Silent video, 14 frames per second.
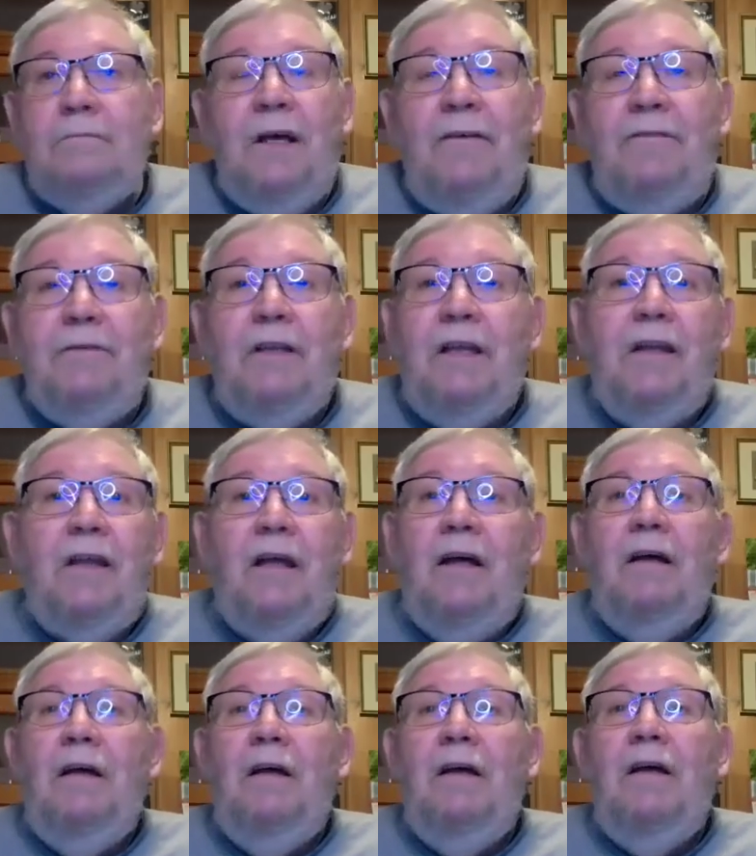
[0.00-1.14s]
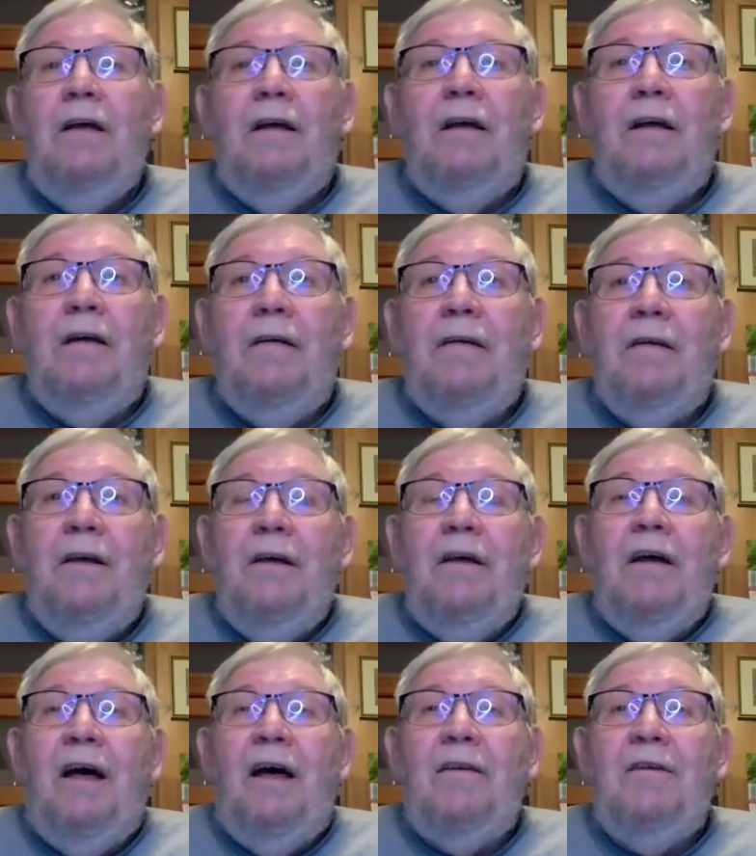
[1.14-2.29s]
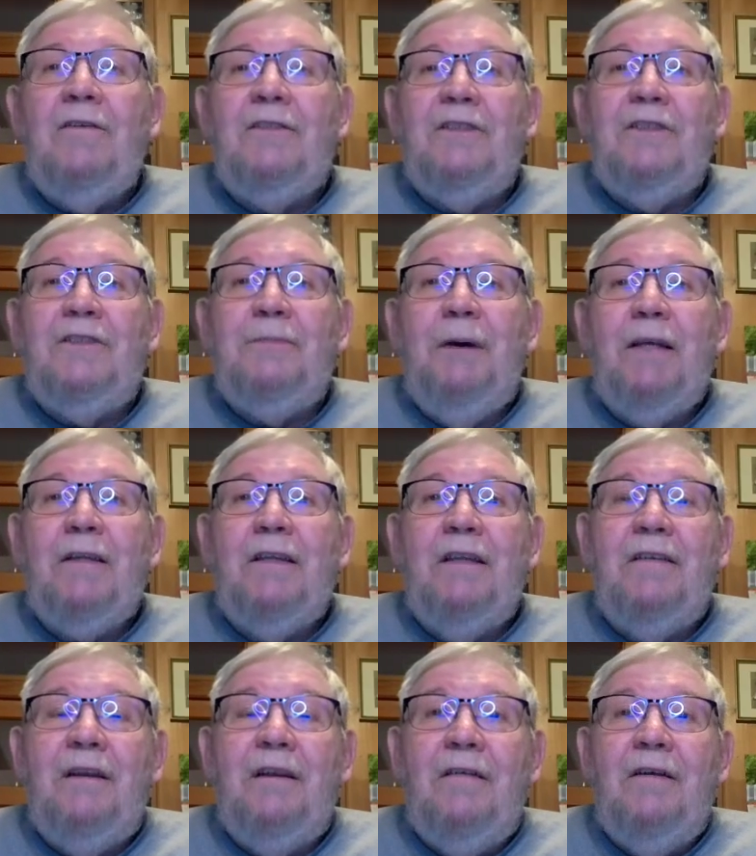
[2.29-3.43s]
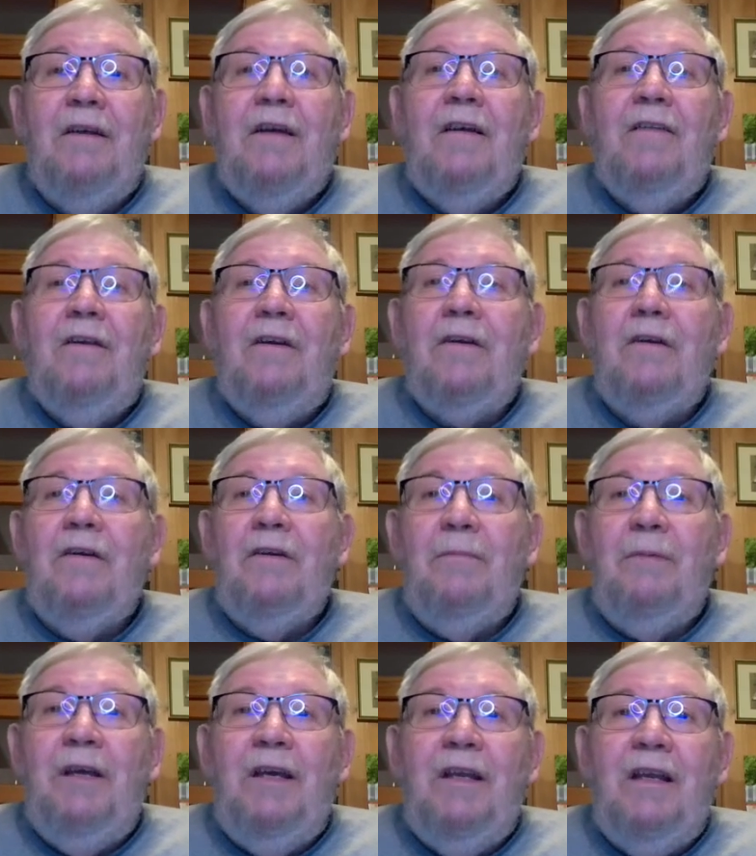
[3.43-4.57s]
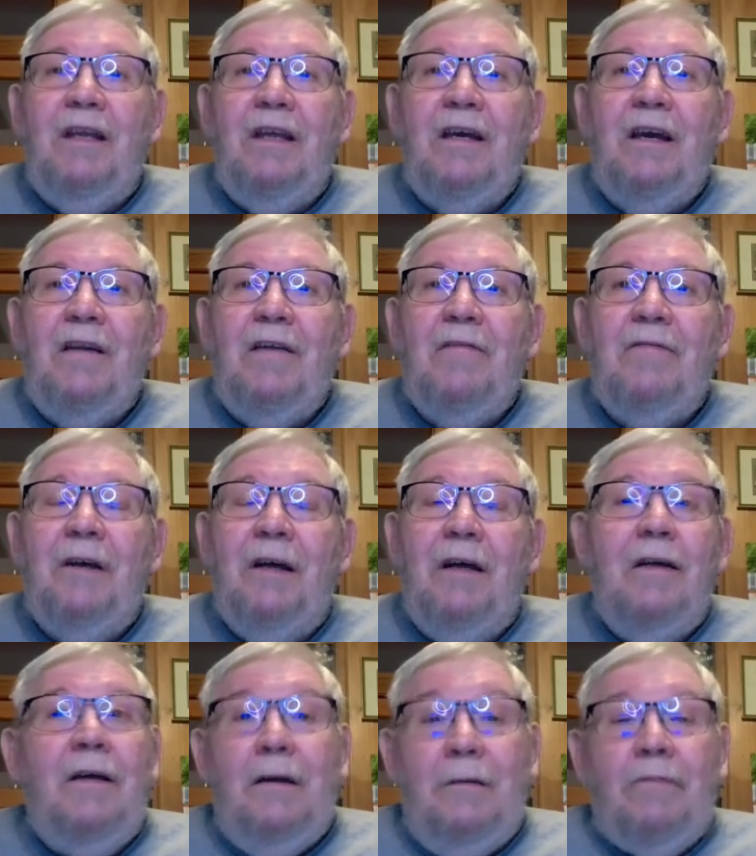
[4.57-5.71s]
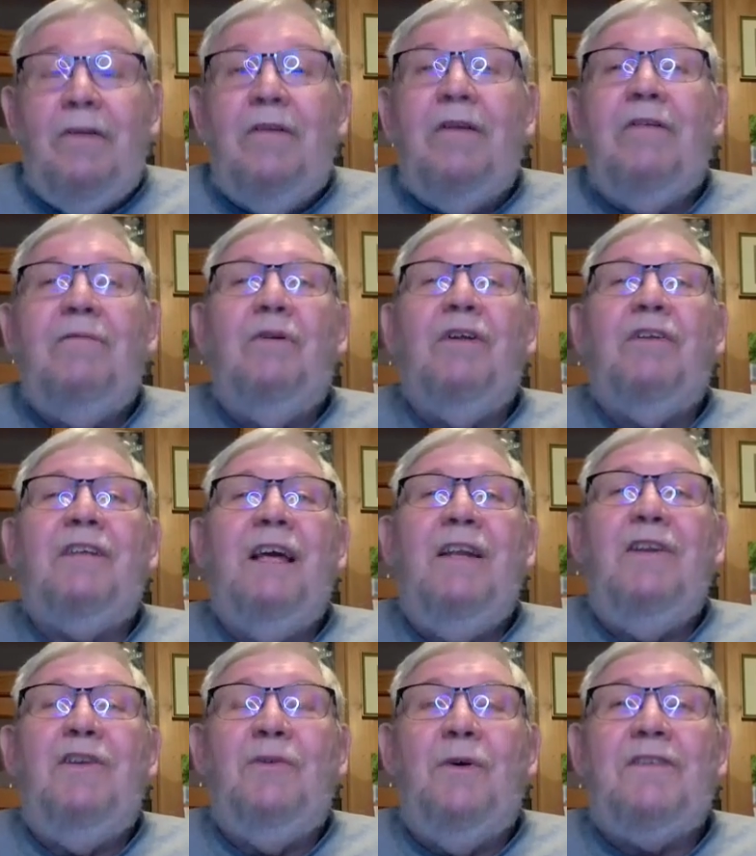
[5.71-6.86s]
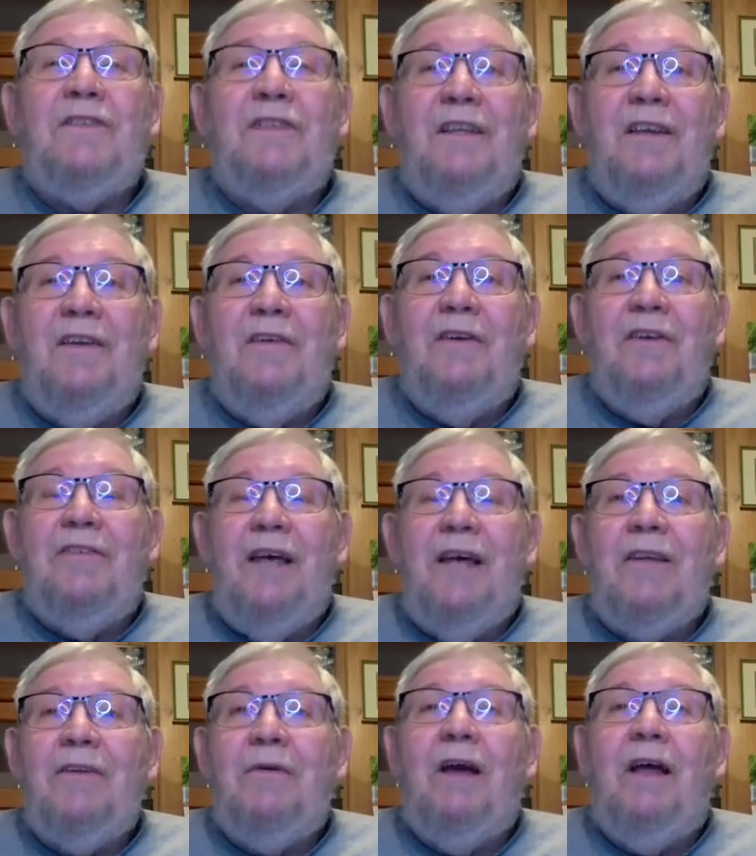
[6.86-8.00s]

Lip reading: definitely. Uh, I don't suspect that they're going to be any kind of well, it's kind of twisted here. You're exactly